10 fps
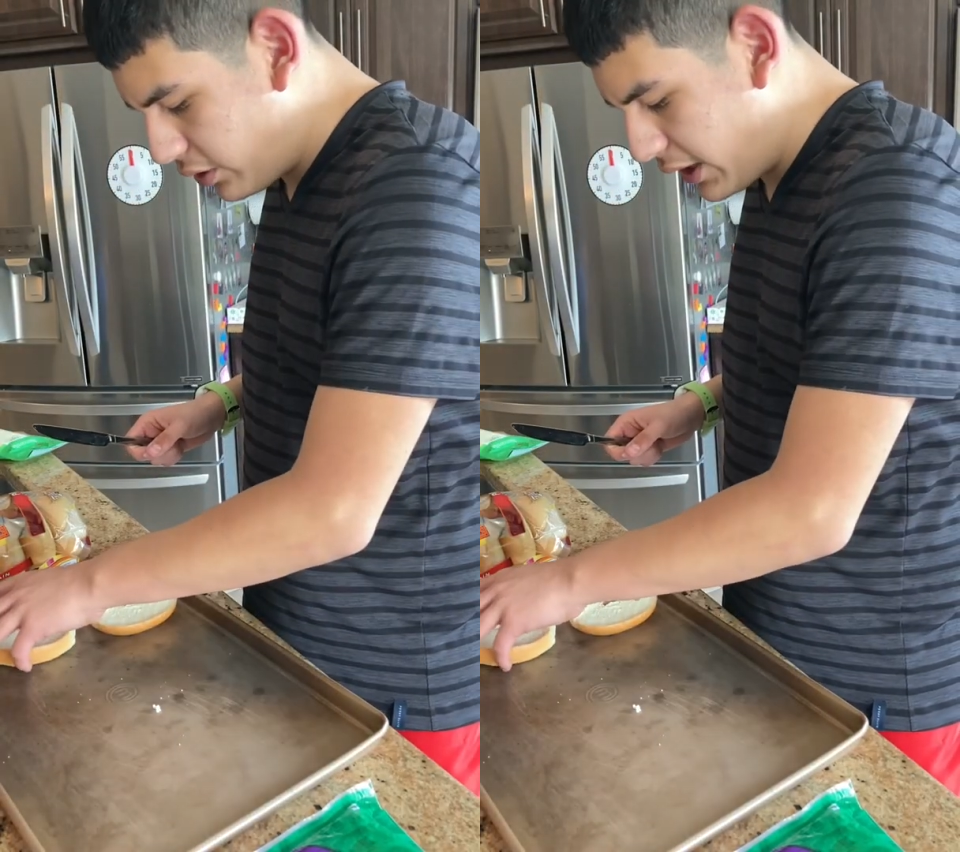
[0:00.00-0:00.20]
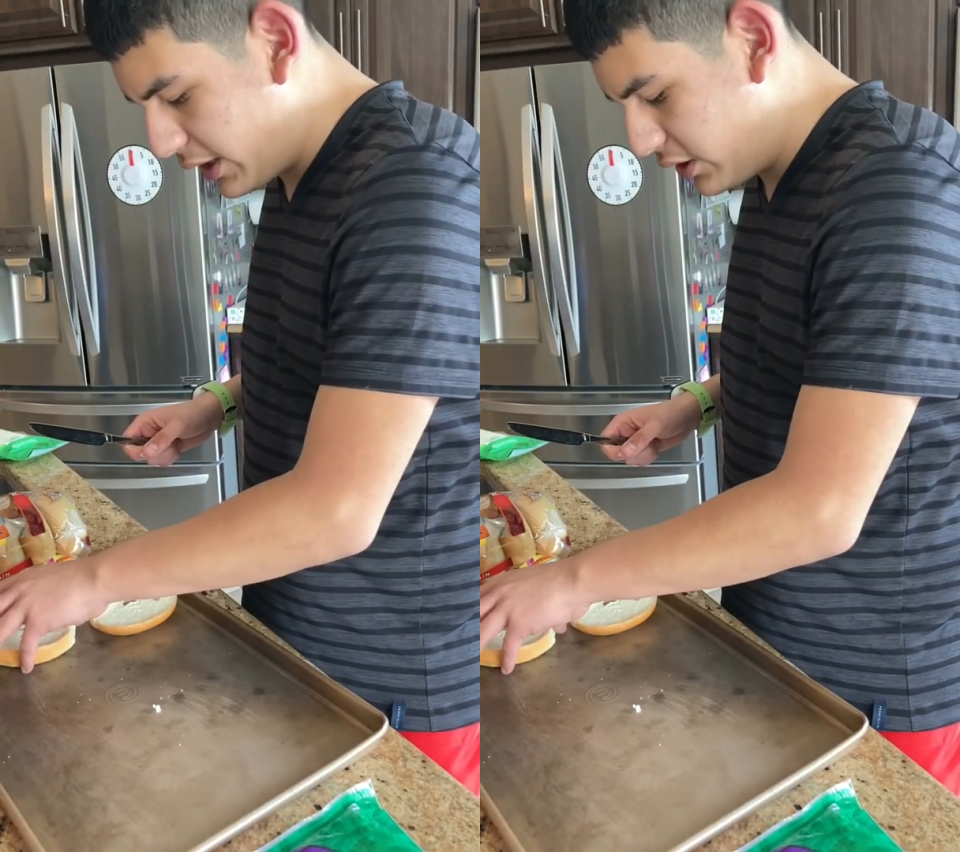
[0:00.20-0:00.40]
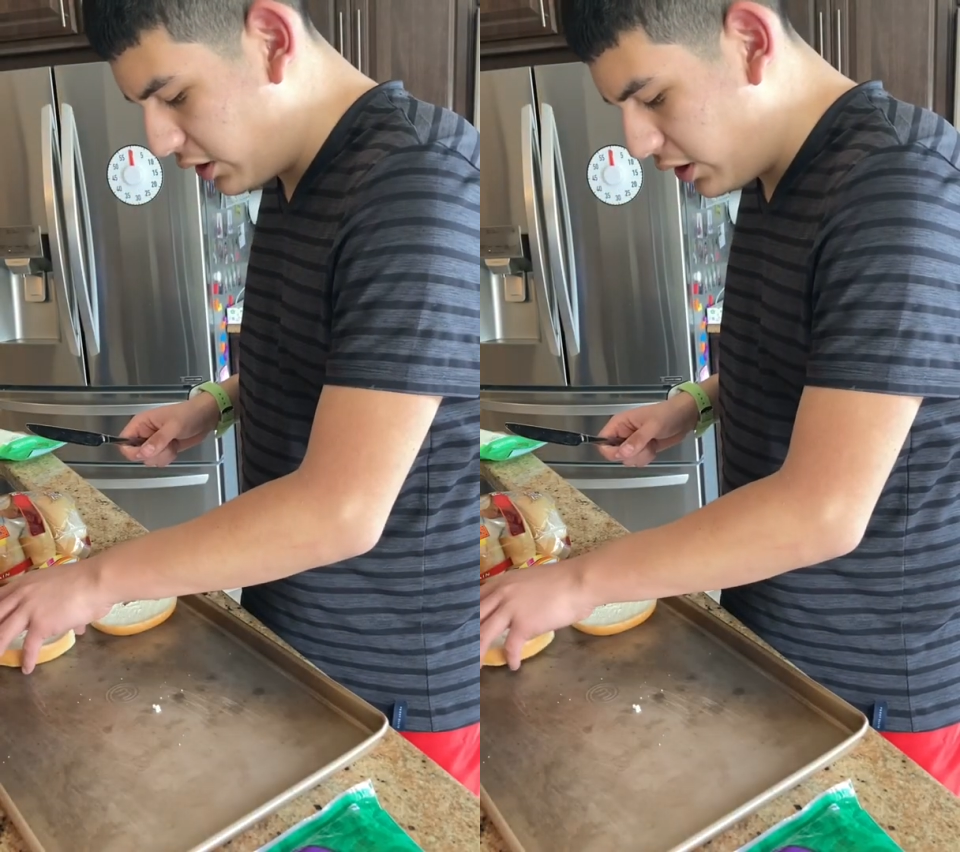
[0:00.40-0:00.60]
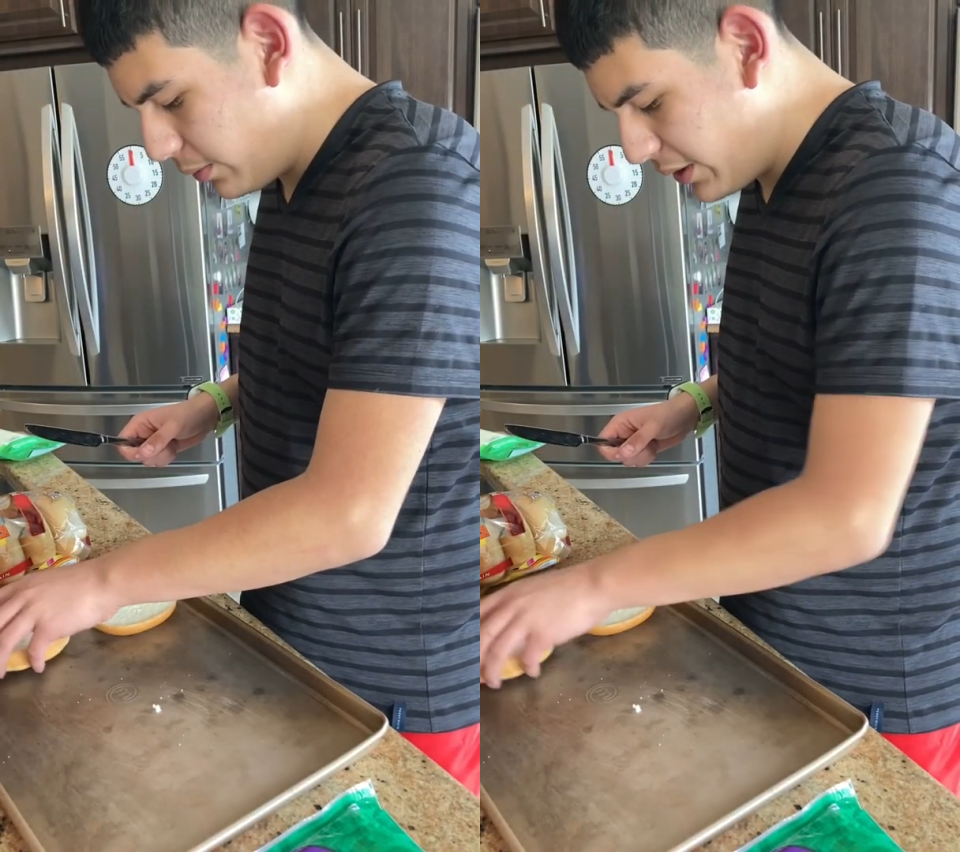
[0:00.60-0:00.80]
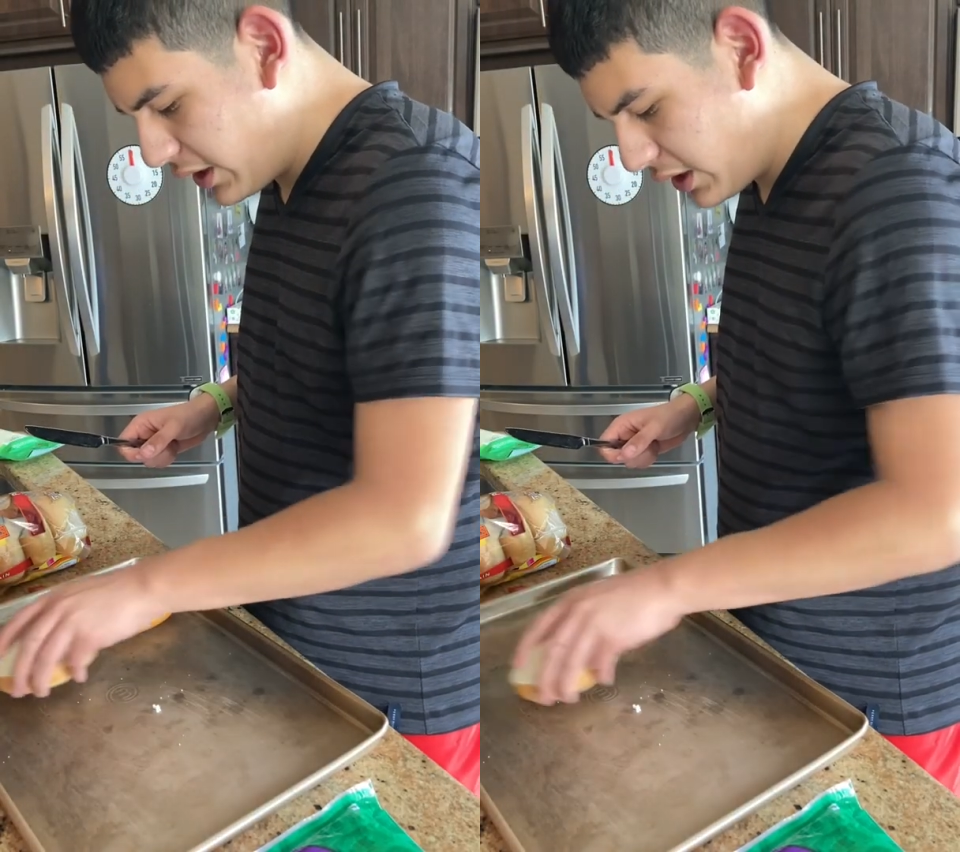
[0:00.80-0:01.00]
has already
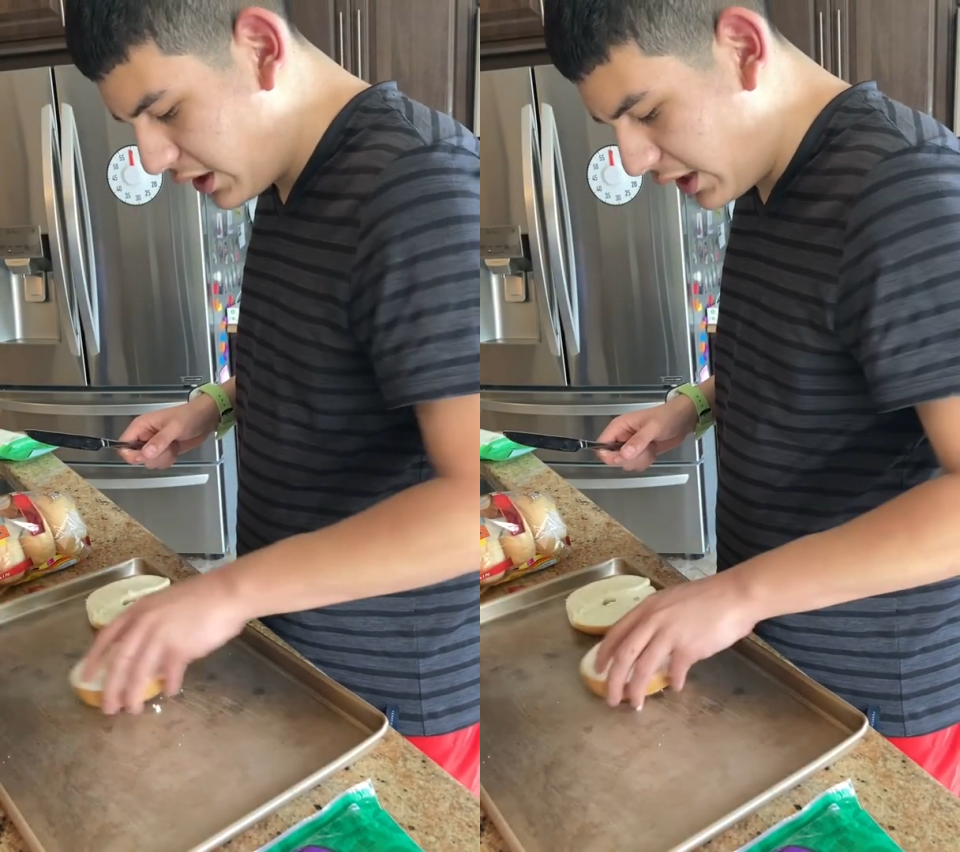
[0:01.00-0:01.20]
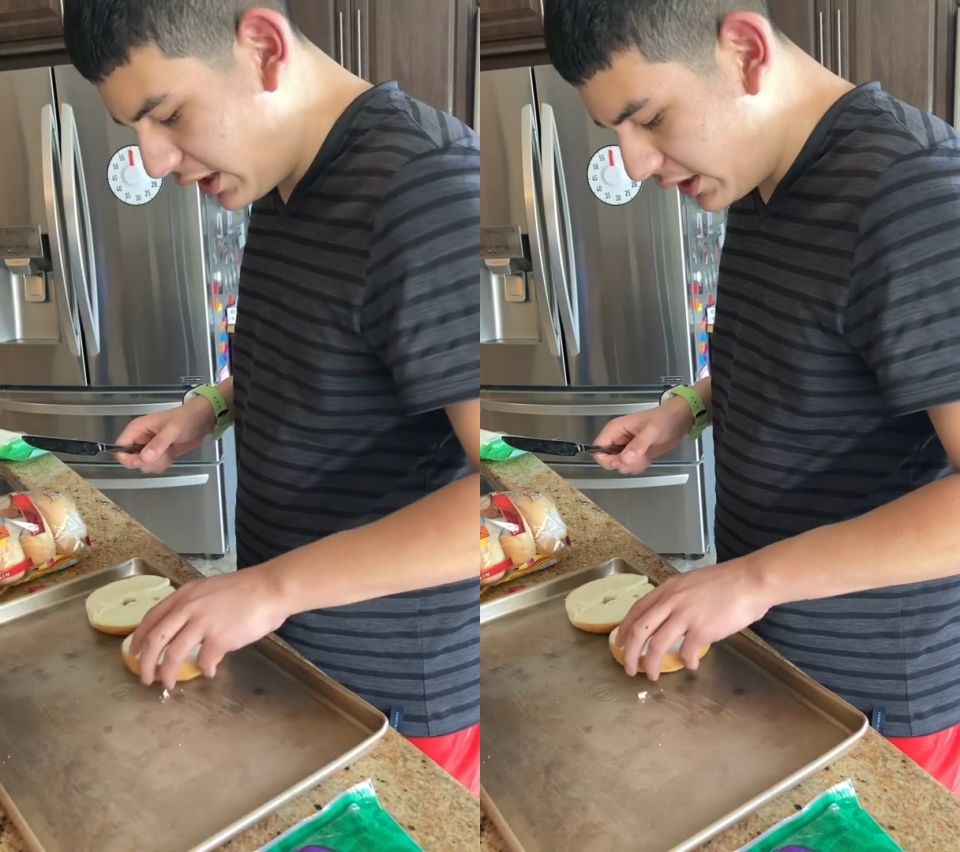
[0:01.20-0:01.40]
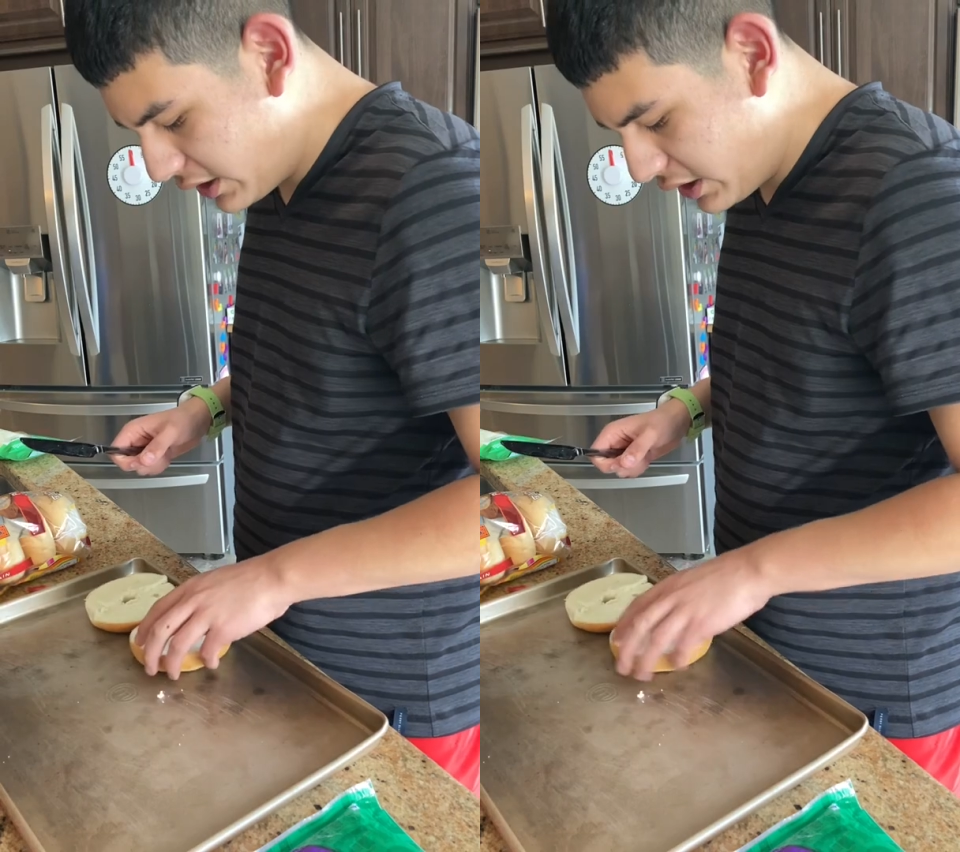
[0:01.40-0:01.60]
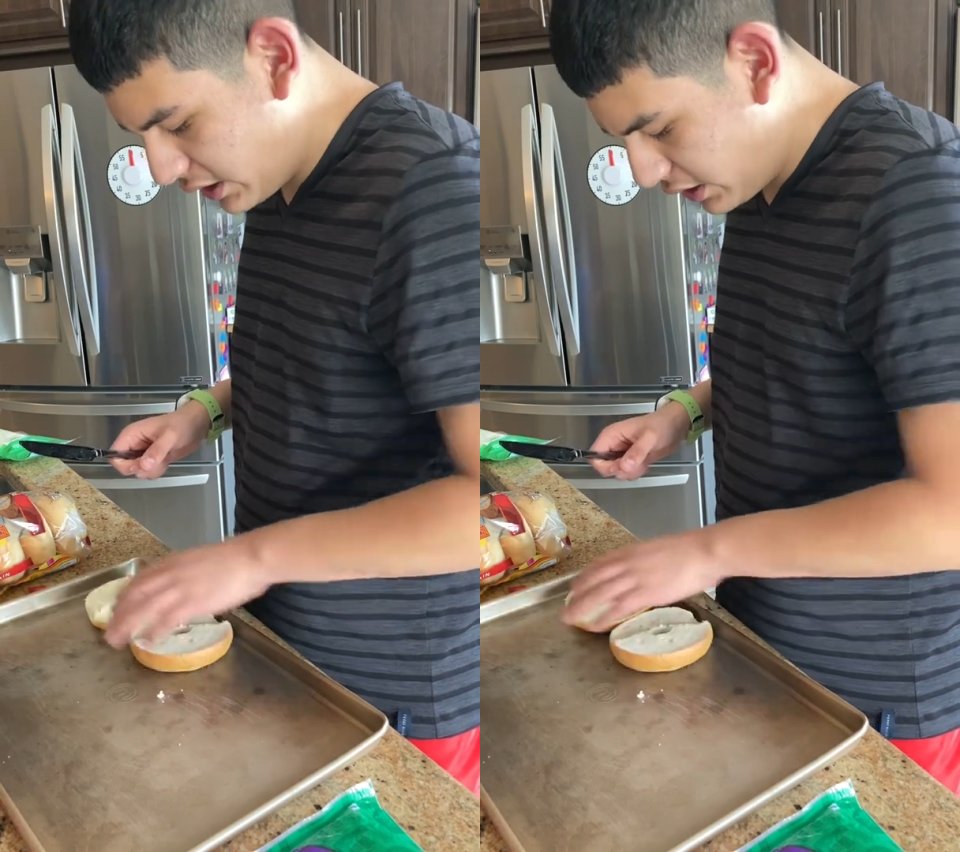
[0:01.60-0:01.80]
been cut,